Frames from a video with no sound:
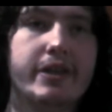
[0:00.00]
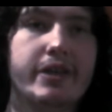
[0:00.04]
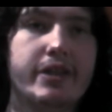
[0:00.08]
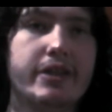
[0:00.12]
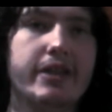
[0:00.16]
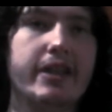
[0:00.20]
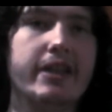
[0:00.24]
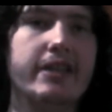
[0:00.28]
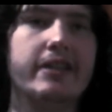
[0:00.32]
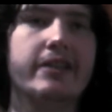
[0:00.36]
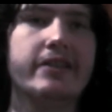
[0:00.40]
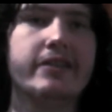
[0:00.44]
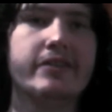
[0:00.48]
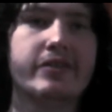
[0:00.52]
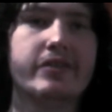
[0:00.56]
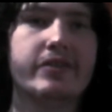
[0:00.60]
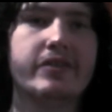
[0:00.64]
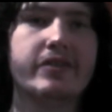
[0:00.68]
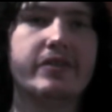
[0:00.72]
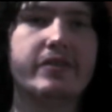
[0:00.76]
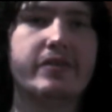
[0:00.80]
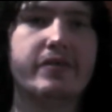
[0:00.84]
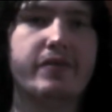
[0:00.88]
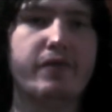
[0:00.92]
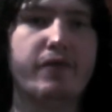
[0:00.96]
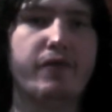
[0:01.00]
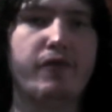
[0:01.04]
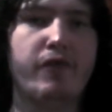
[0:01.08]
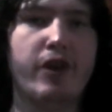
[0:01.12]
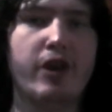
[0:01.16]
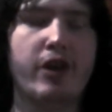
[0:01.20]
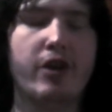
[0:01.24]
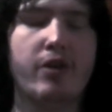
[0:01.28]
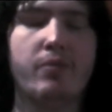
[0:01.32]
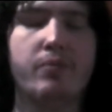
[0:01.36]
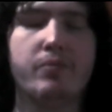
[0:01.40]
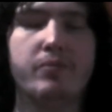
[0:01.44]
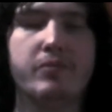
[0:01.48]
that this
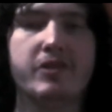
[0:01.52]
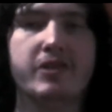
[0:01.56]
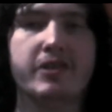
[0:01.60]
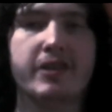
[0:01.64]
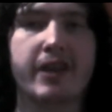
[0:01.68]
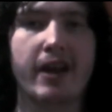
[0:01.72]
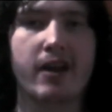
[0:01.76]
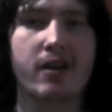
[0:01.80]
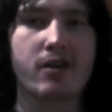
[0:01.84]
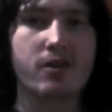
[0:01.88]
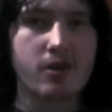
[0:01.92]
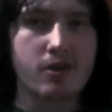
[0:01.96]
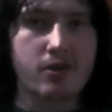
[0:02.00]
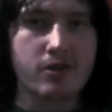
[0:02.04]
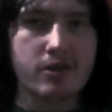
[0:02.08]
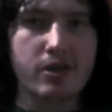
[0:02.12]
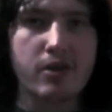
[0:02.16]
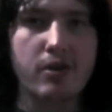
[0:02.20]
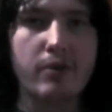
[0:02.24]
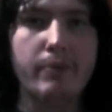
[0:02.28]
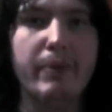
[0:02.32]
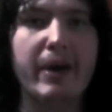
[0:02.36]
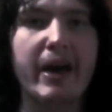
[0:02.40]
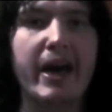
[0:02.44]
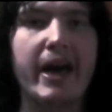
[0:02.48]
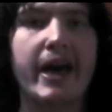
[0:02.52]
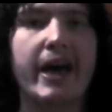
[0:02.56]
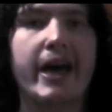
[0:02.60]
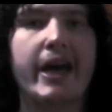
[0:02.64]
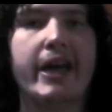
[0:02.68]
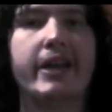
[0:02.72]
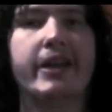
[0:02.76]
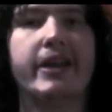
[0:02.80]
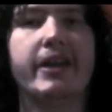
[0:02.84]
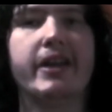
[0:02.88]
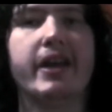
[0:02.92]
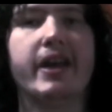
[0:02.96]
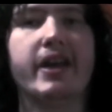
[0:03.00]
film, scares are so bad,
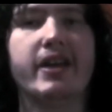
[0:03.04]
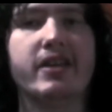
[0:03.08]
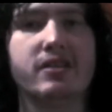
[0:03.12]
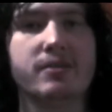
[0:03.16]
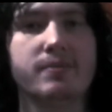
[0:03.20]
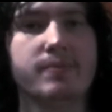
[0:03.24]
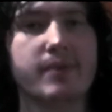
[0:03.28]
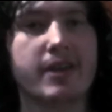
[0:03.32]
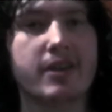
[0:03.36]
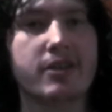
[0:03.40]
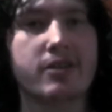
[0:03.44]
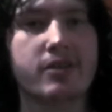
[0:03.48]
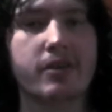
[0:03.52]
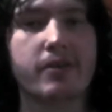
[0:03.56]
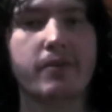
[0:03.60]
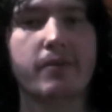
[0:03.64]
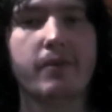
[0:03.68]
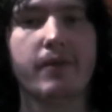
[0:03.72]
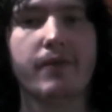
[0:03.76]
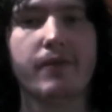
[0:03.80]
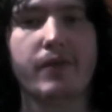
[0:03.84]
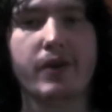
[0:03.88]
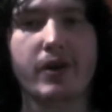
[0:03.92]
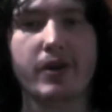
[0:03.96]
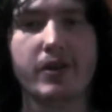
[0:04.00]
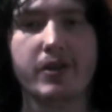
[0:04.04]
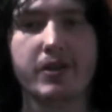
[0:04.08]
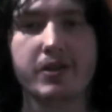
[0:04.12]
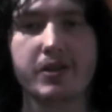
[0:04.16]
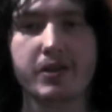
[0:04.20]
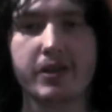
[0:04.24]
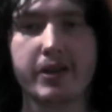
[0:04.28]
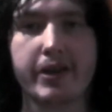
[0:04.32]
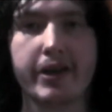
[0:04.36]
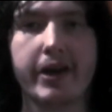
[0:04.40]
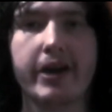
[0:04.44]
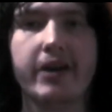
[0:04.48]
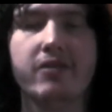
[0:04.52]
especially with
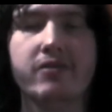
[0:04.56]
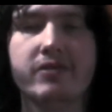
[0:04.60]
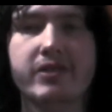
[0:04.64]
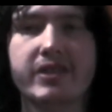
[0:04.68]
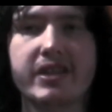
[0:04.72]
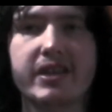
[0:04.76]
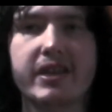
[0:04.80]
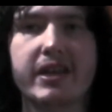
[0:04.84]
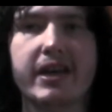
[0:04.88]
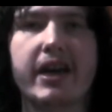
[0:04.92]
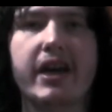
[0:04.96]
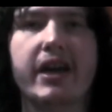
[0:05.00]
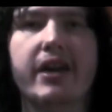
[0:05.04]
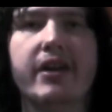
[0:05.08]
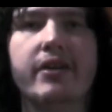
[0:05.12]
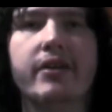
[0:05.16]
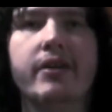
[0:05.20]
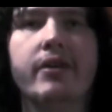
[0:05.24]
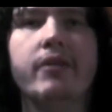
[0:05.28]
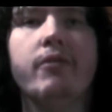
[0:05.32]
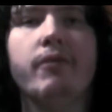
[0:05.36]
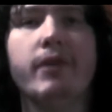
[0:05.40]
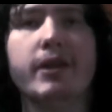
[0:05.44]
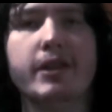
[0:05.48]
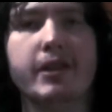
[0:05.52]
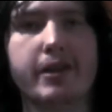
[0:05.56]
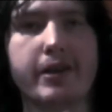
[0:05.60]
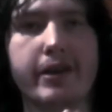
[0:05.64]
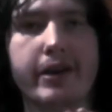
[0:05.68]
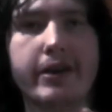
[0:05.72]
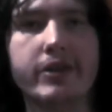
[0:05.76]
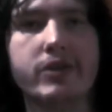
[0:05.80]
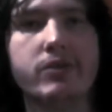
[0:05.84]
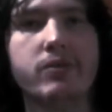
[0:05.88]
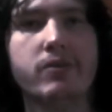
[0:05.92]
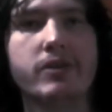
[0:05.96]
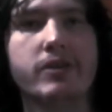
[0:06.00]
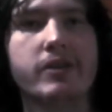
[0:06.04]
the ghosts and that. Like, the
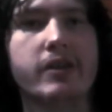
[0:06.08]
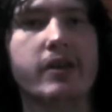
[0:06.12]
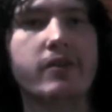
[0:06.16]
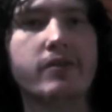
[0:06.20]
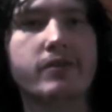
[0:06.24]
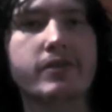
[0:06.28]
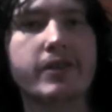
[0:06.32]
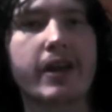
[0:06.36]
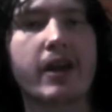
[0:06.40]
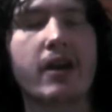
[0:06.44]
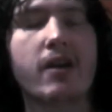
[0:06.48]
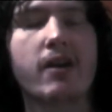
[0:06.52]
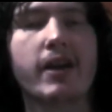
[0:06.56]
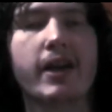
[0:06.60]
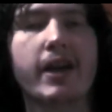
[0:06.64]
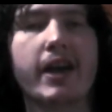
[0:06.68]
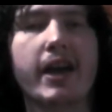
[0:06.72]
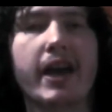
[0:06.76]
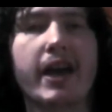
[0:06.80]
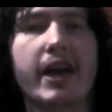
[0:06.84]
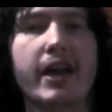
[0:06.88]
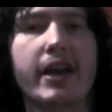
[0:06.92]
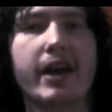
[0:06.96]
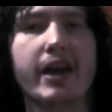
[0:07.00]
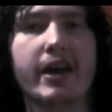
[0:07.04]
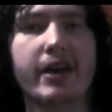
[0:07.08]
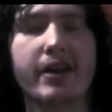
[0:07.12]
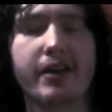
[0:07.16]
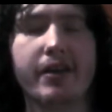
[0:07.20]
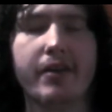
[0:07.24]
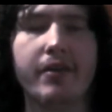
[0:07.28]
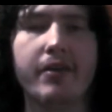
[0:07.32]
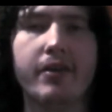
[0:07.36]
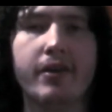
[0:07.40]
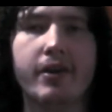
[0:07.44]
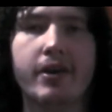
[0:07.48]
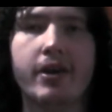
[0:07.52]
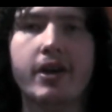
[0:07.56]
ghosts were so scary, and I
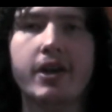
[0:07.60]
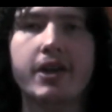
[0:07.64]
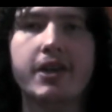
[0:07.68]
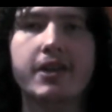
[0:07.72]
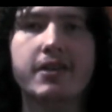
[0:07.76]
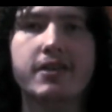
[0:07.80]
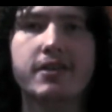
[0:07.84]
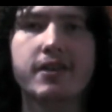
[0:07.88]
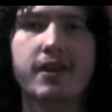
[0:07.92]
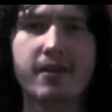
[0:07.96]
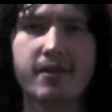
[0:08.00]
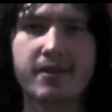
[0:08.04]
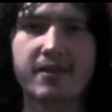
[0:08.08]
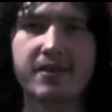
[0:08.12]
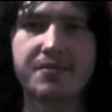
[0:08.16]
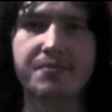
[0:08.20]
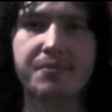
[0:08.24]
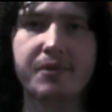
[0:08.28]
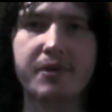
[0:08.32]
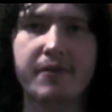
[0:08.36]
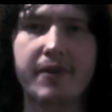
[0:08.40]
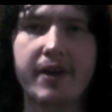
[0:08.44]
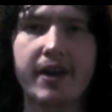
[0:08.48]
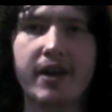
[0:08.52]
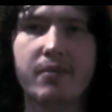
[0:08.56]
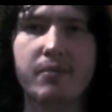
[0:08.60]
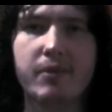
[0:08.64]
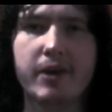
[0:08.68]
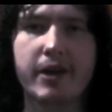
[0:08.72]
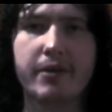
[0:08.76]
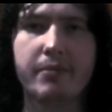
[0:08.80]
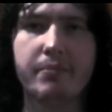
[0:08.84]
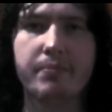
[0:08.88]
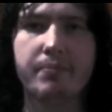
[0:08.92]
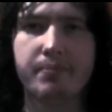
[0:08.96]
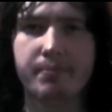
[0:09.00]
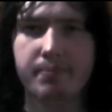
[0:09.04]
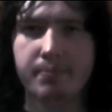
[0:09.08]
saw this movie, I'm like,
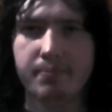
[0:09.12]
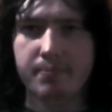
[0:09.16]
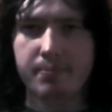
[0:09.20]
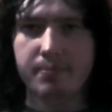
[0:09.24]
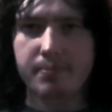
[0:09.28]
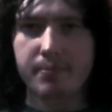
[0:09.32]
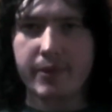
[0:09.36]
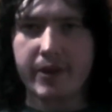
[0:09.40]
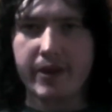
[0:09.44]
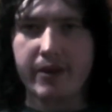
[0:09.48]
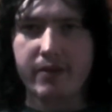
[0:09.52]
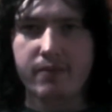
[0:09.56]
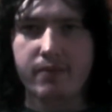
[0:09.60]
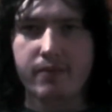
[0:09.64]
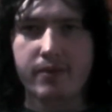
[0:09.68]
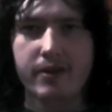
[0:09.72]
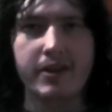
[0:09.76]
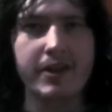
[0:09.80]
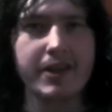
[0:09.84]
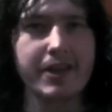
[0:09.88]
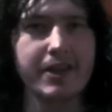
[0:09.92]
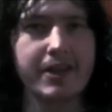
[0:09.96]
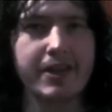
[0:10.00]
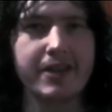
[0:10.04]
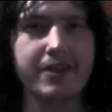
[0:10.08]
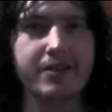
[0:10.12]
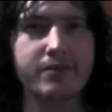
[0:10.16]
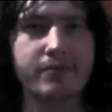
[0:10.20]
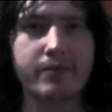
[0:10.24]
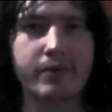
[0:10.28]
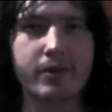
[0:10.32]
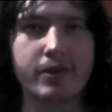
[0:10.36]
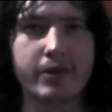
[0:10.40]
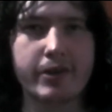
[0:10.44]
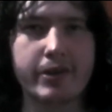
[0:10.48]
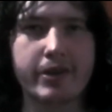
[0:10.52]
really? These were the